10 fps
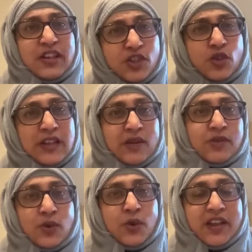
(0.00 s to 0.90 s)
understood that I
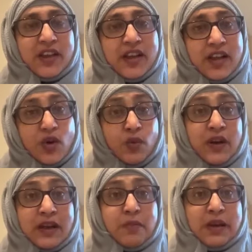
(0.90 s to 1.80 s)
was going.
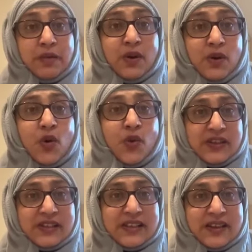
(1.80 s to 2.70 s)
Will I be able to go
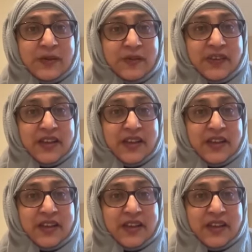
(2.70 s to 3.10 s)
this year?